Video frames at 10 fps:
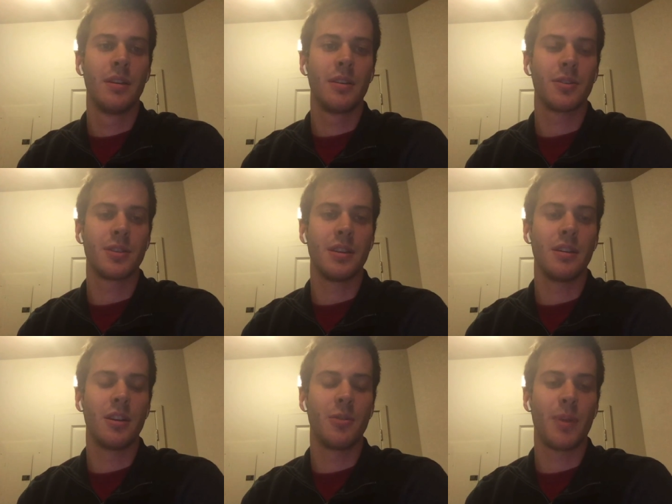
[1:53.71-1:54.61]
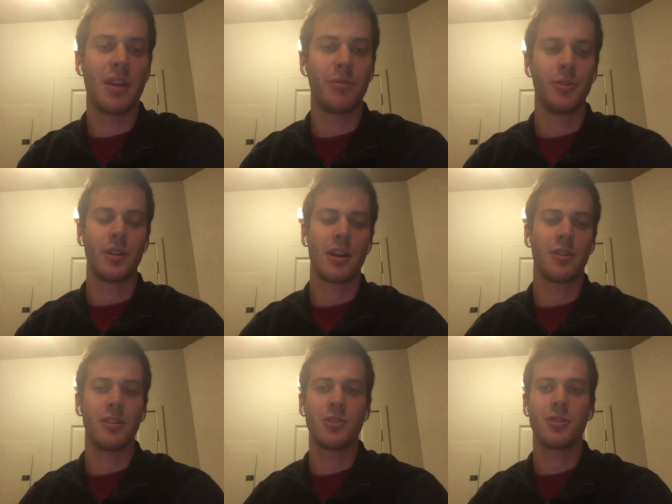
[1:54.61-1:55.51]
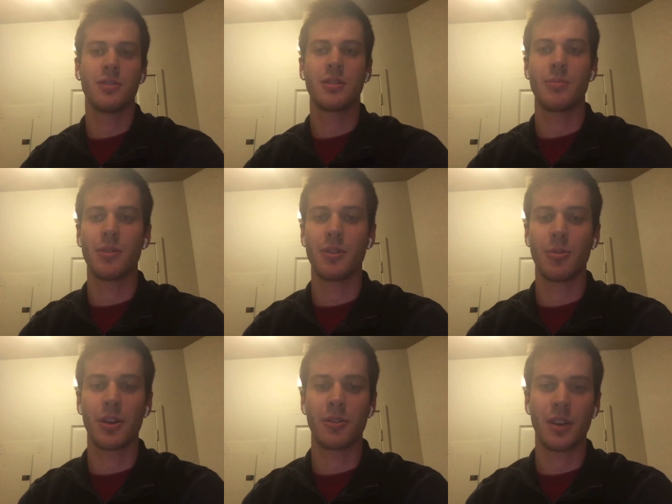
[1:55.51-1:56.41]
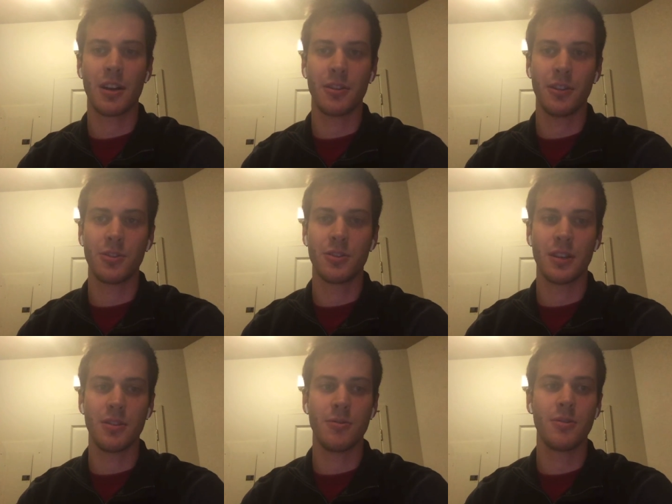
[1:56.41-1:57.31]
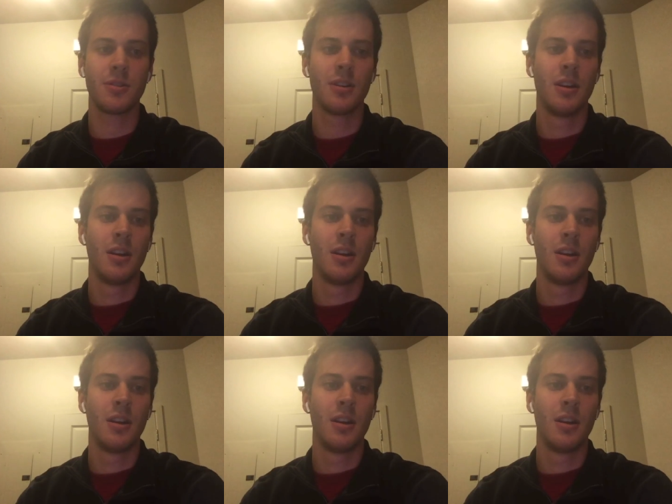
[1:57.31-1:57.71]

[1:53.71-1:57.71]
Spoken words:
You'll see under pan flute calculations some of the theoretical calculations I used.